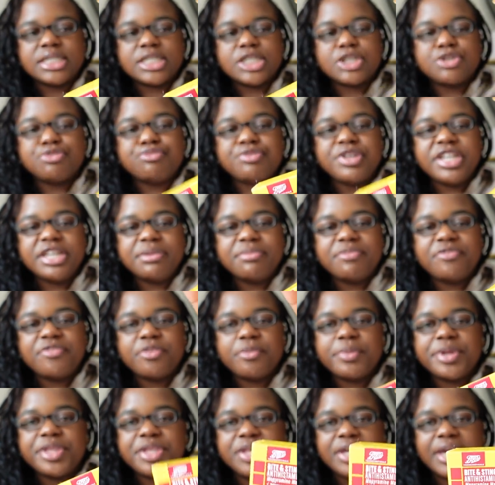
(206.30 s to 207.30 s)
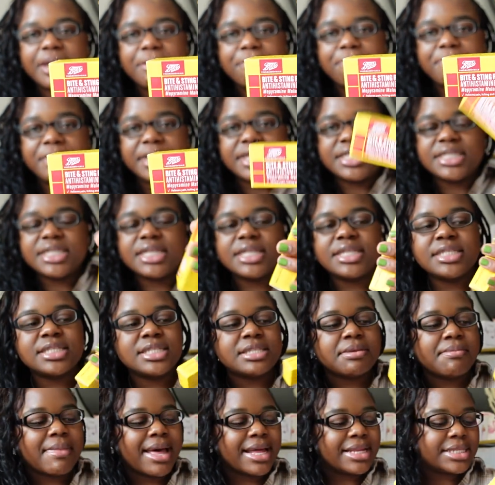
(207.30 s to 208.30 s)
Cream for when you get bitten,
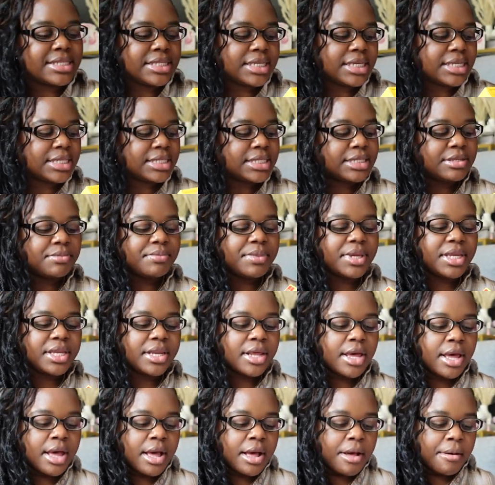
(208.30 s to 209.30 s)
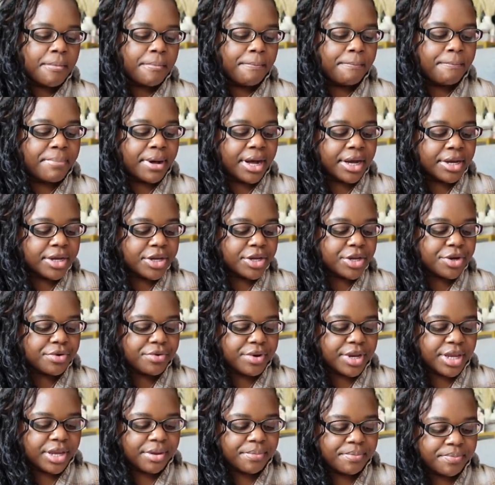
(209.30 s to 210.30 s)
some antihistamine bug
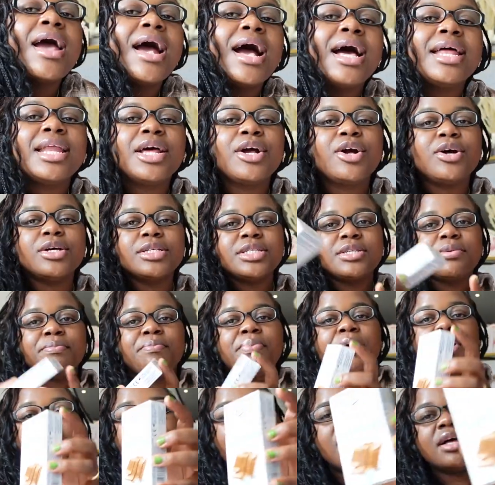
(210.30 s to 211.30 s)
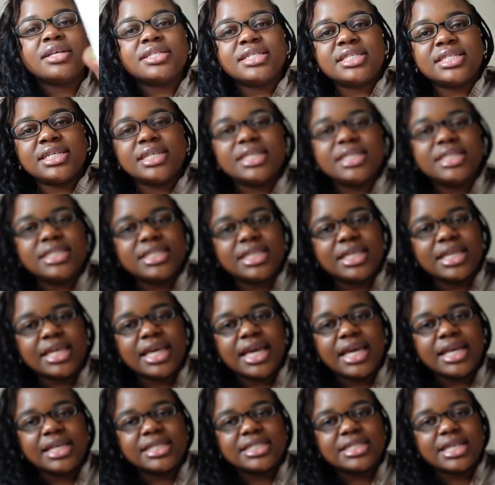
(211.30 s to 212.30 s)
cream, and I got some plasters in
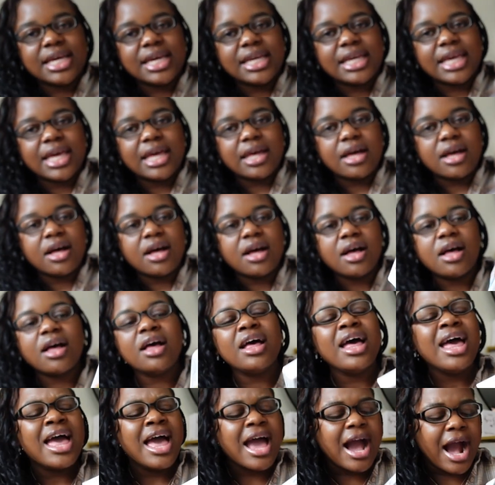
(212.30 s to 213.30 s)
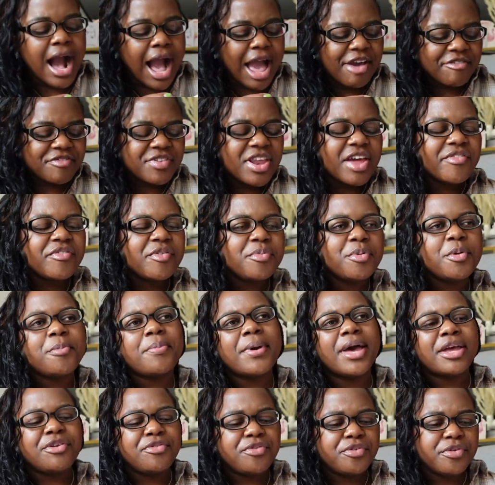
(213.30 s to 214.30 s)
case I get hurt. I've never
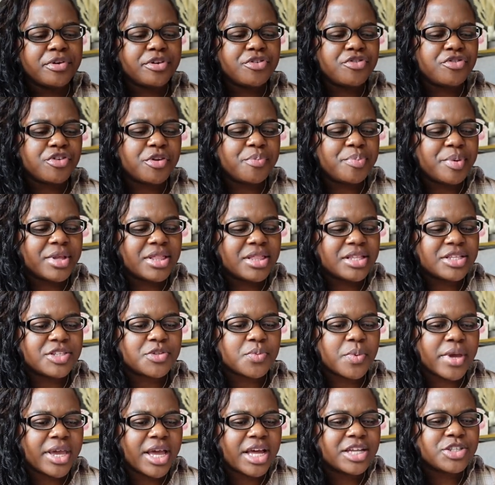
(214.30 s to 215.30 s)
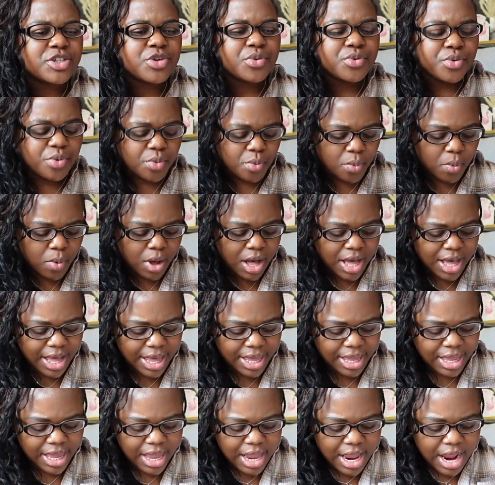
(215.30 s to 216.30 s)
prepared for a trip in this way. I don't know
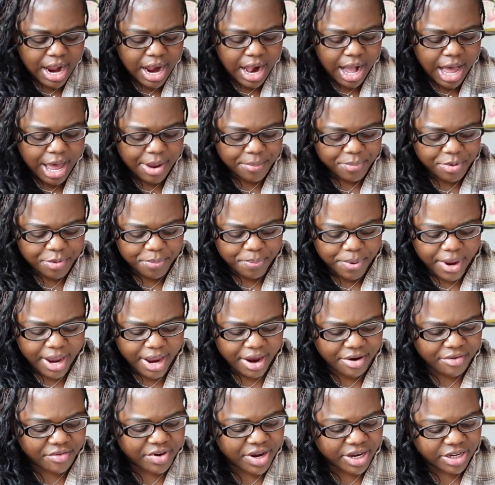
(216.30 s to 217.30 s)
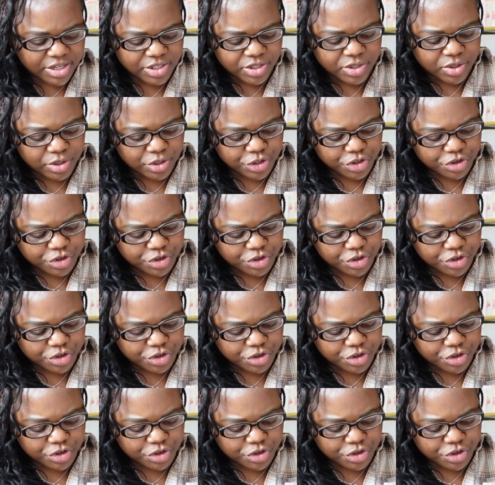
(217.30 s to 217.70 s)
why I'm preparing so